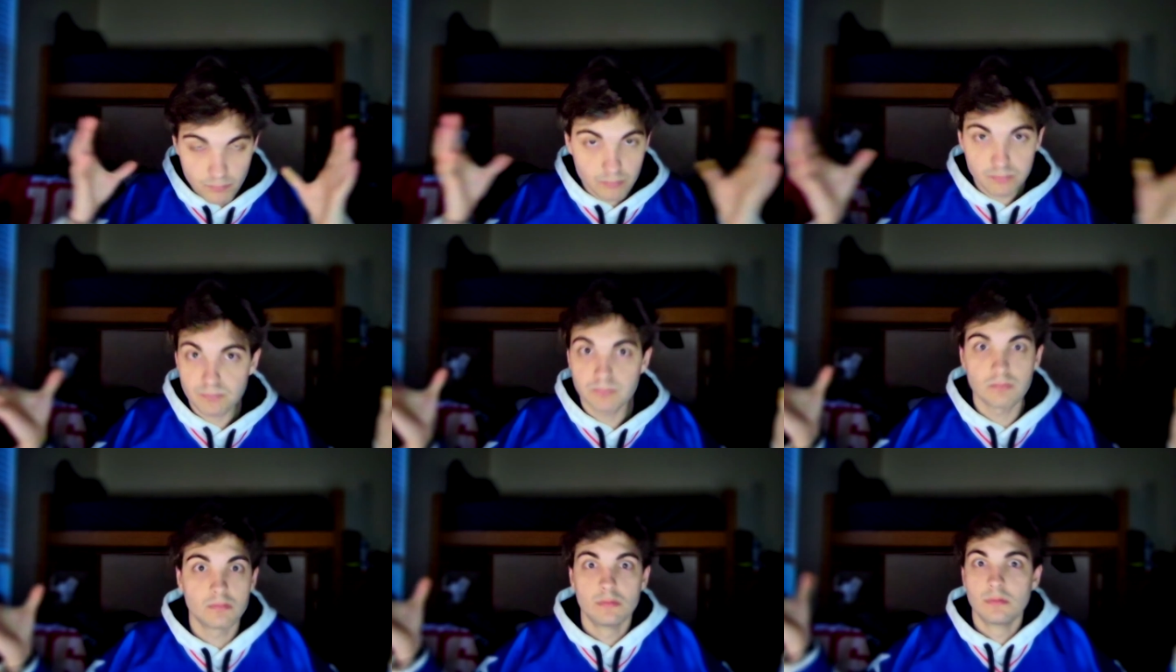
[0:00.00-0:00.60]

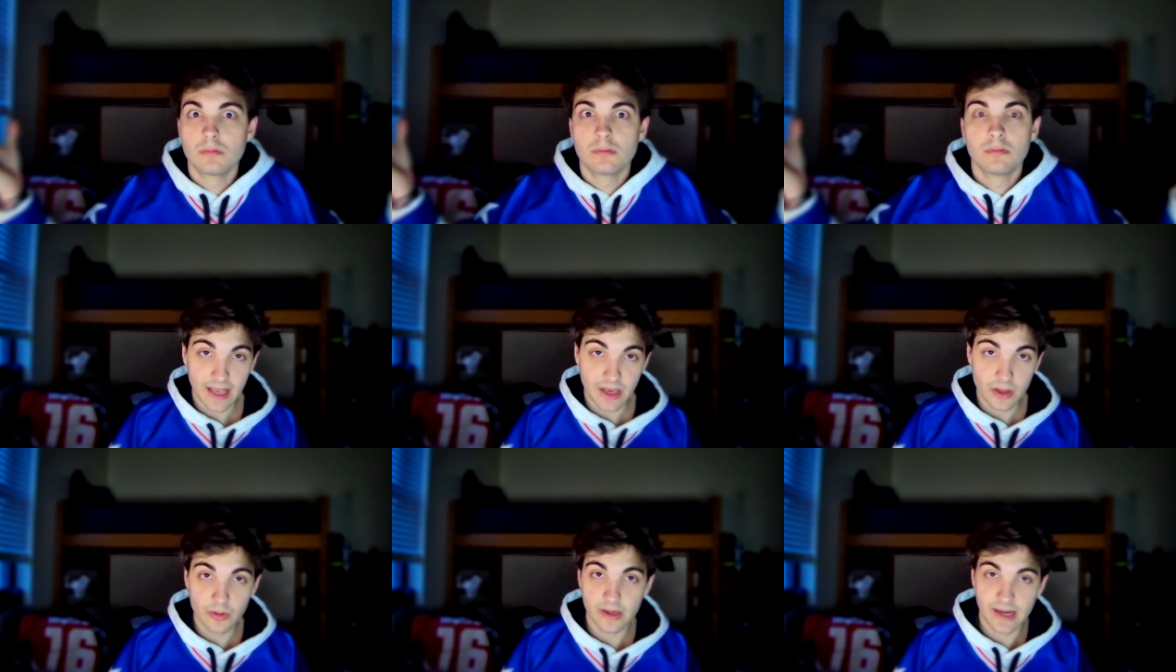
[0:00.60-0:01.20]
Meaning
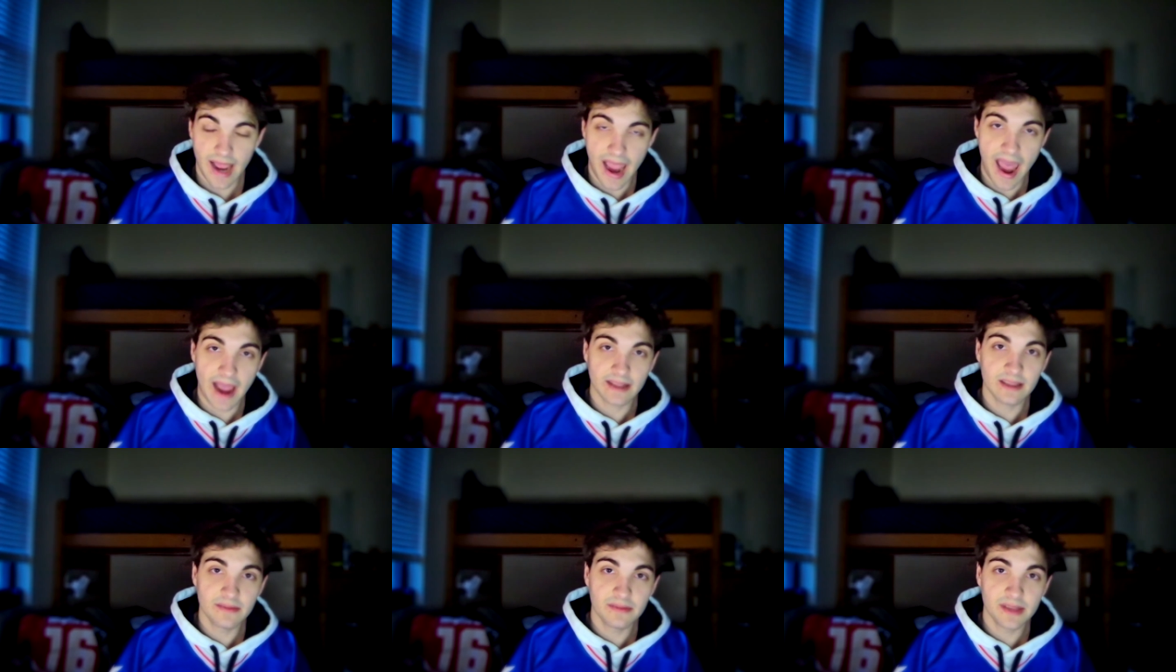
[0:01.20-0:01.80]
that you can
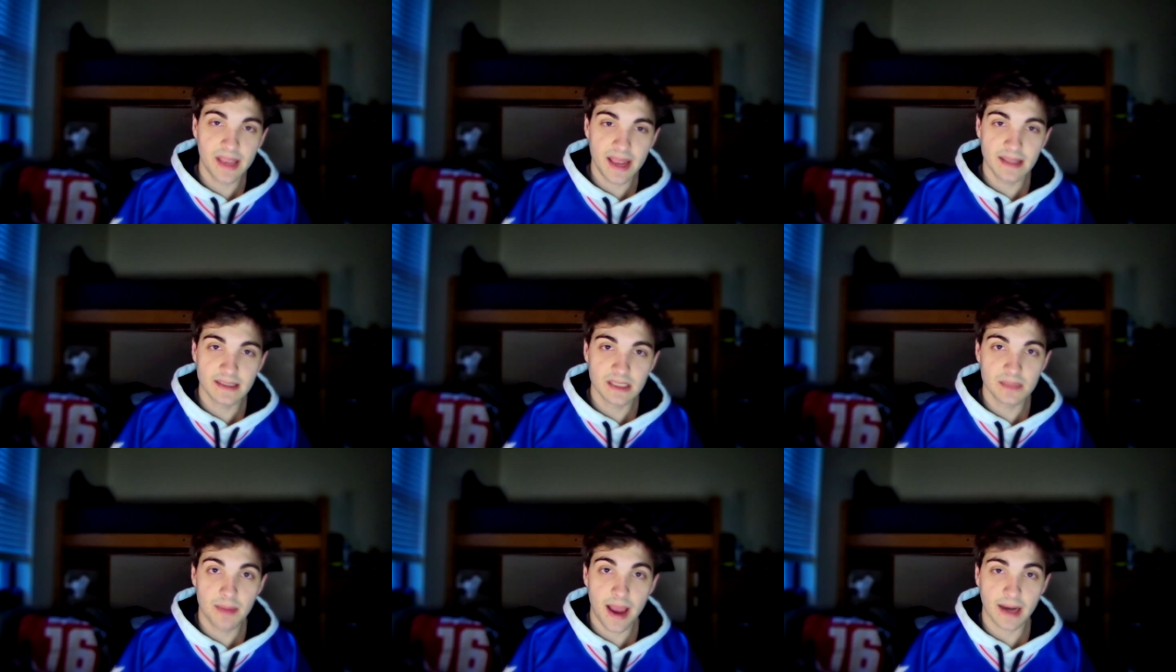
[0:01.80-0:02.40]
actively
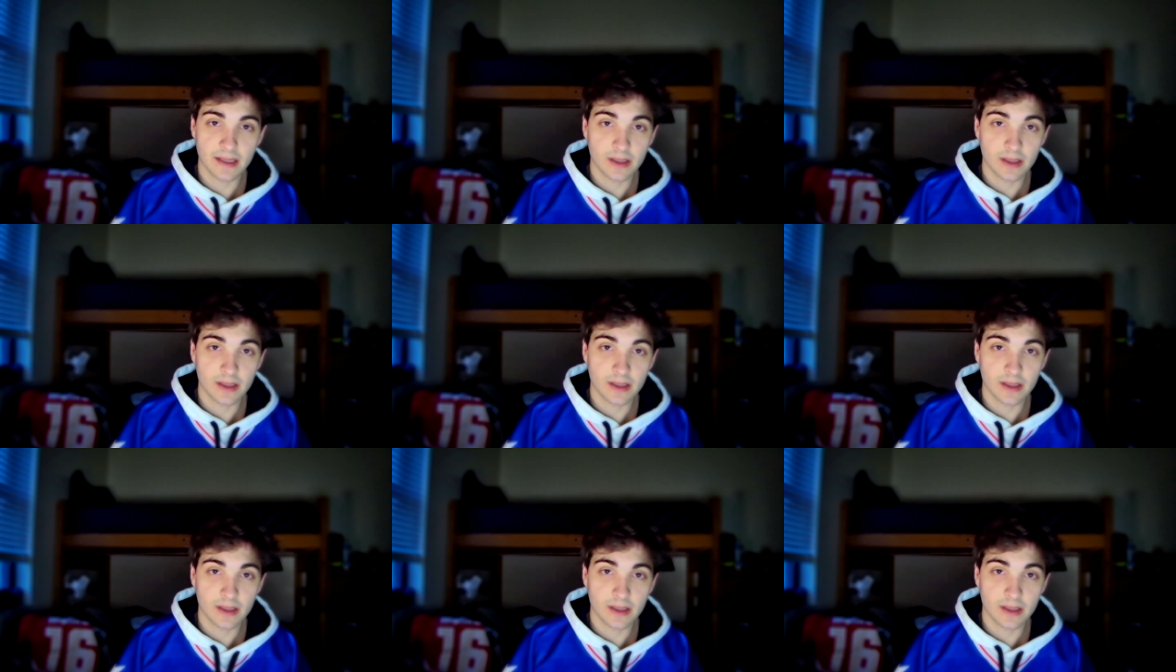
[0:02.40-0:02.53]
inspect,